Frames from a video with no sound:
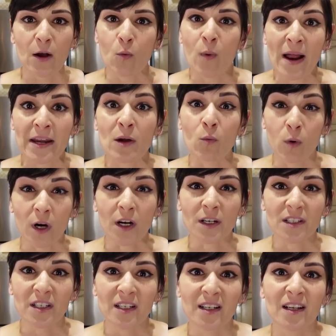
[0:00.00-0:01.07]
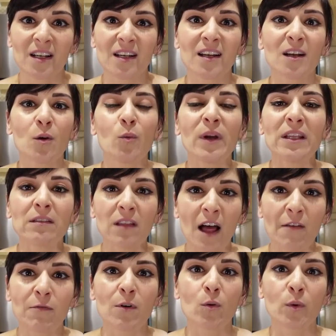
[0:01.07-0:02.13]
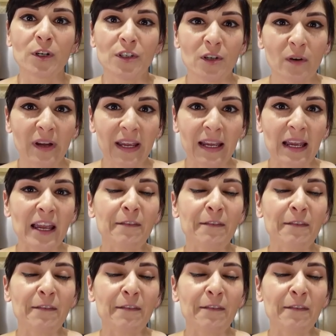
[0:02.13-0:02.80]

When it worked, we love what we're doing.